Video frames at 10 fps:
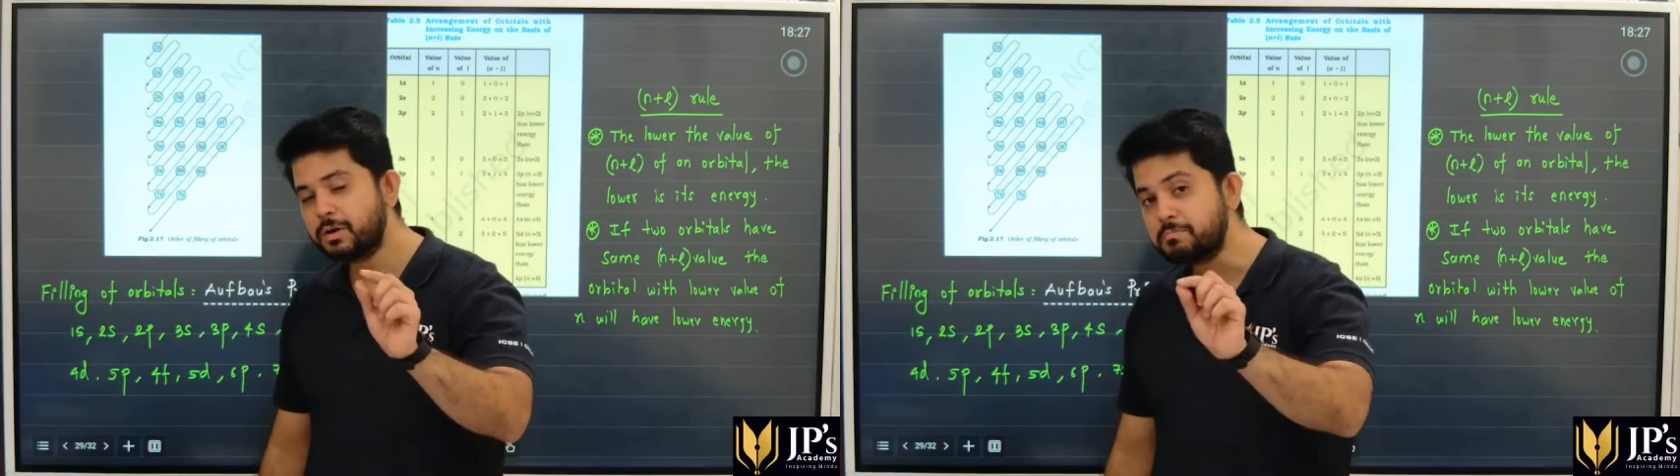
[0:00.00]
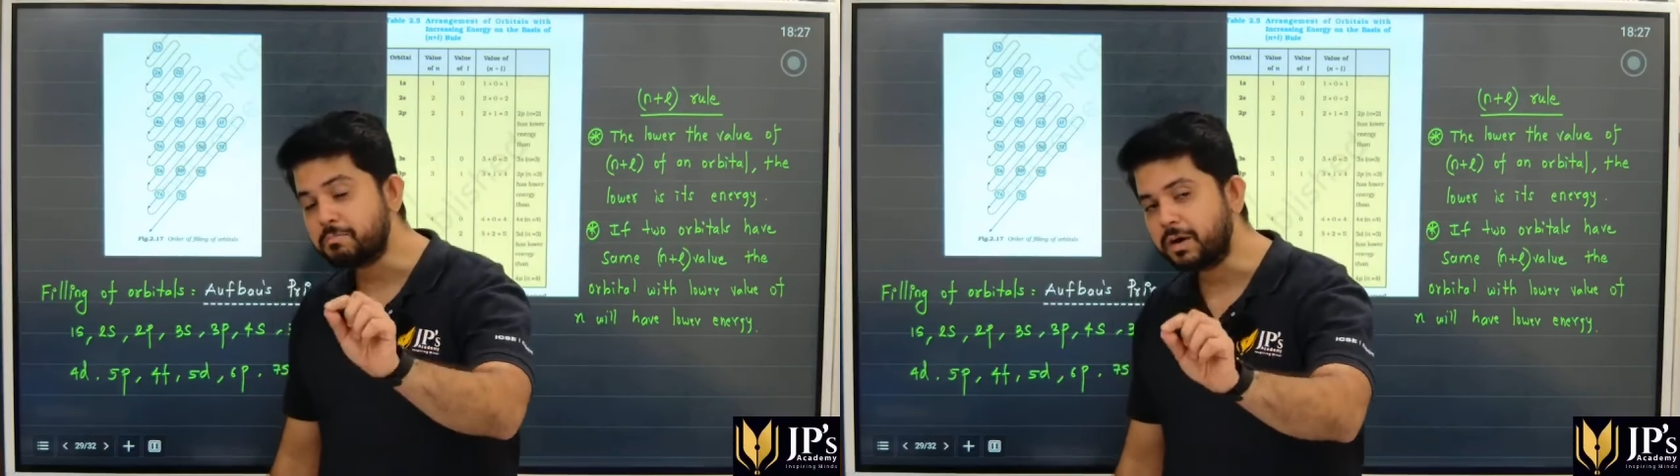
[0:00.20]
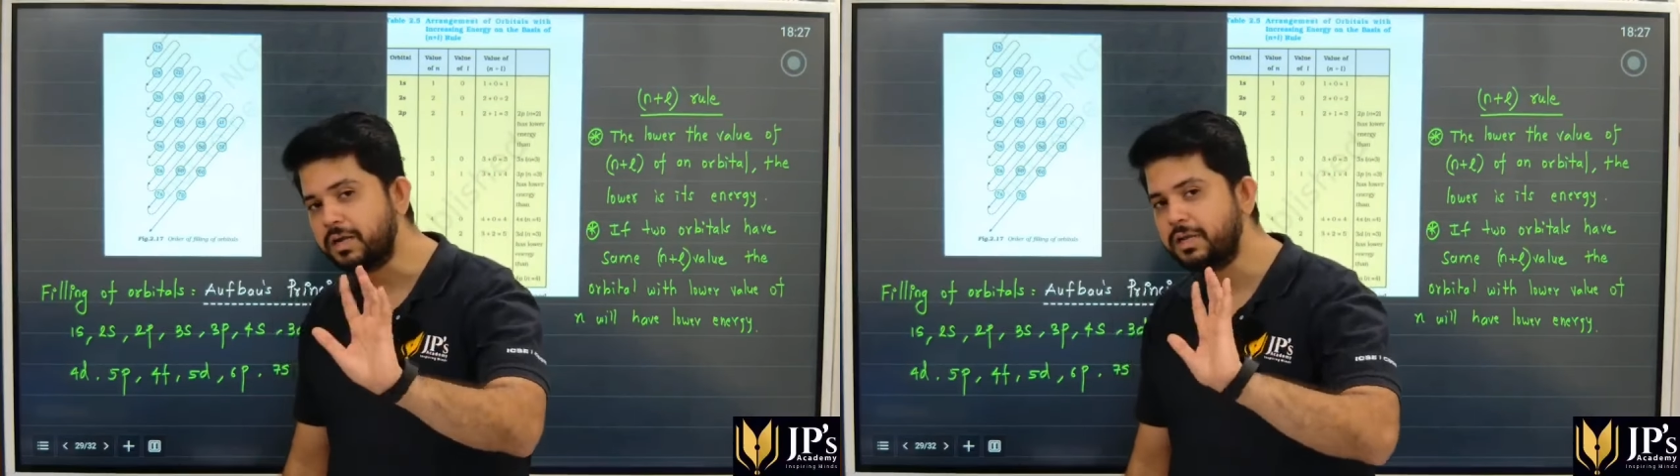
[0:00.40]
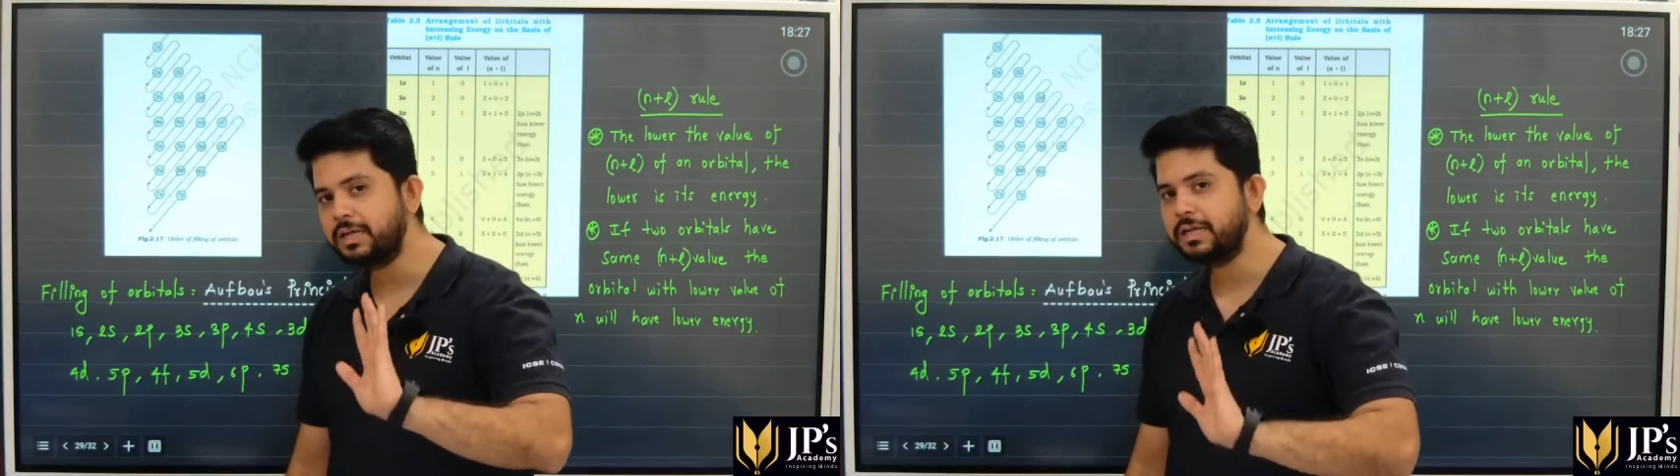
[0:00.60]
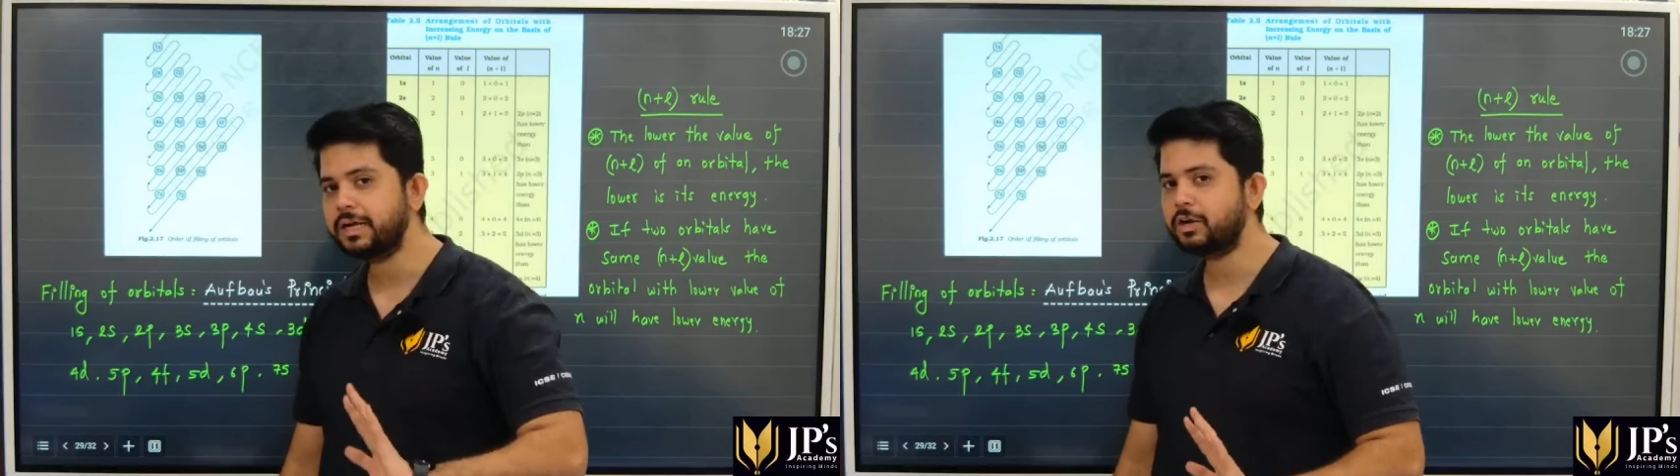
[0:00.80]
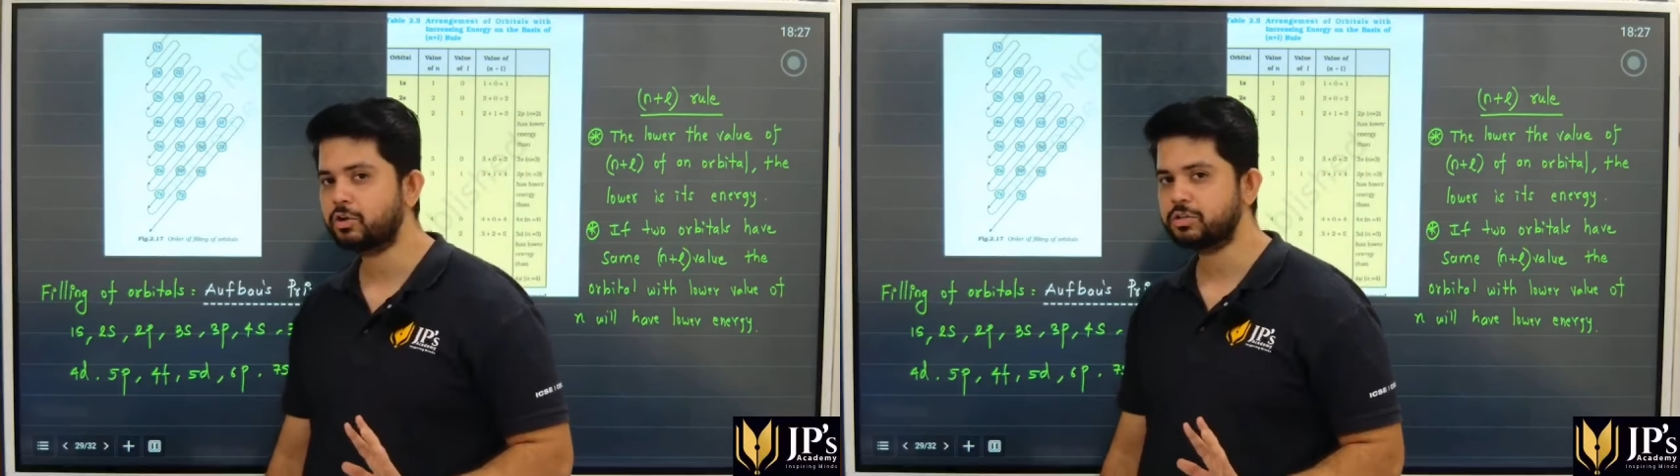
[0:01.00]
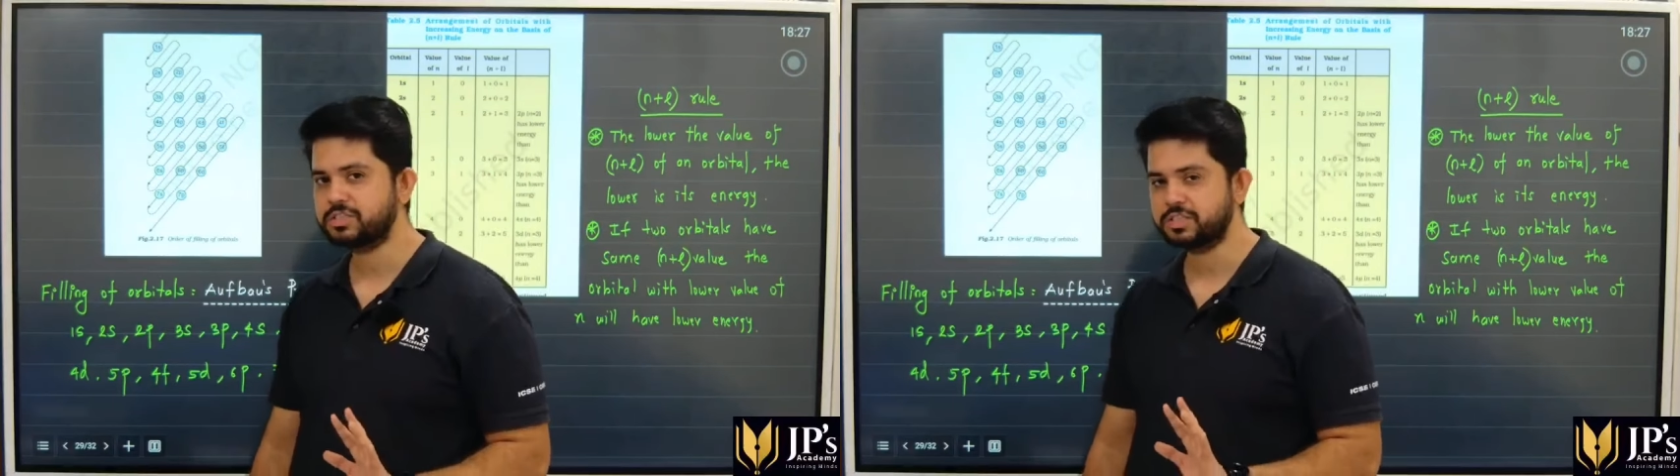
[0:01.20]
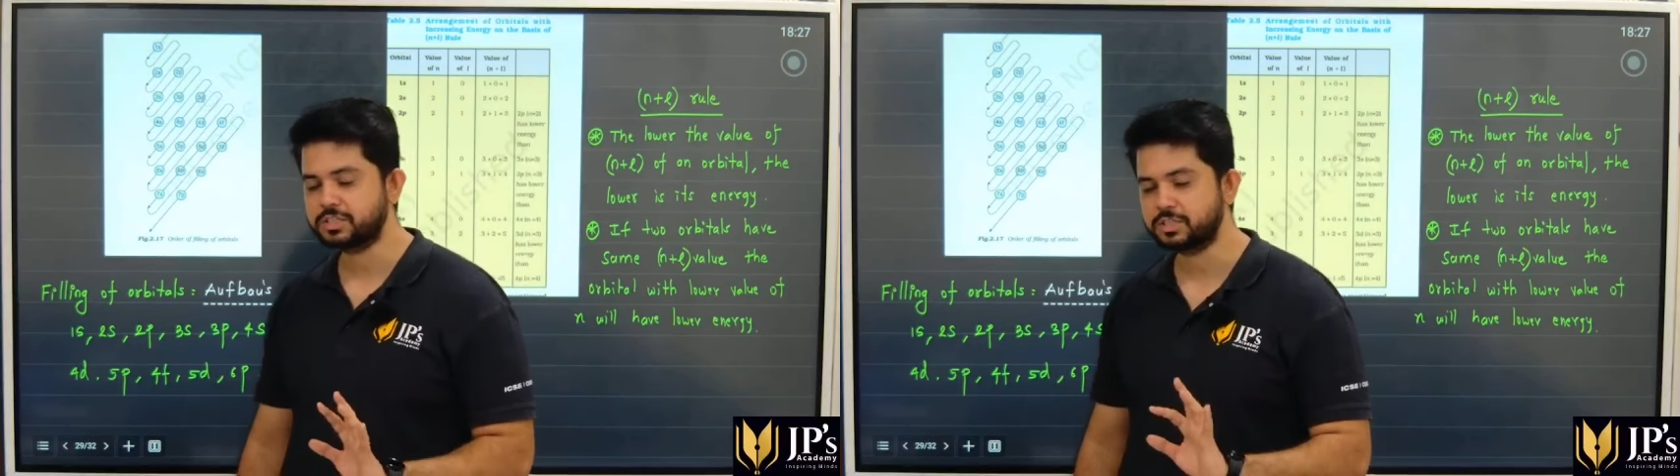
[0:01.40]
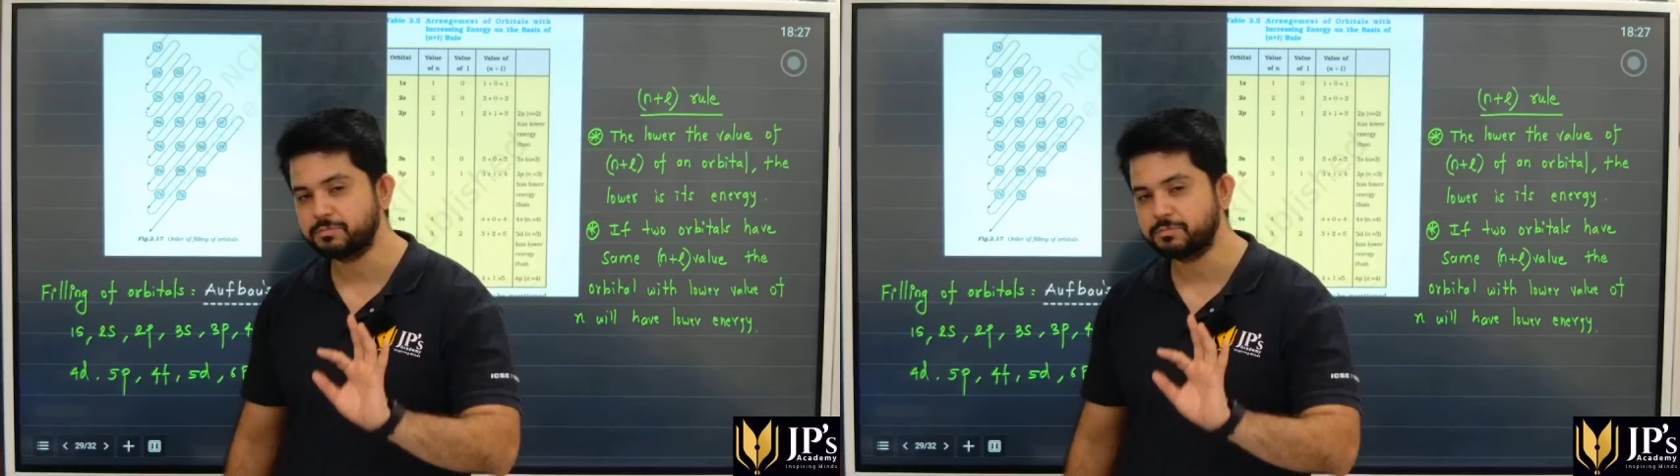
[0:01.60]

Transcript: multi-electron system.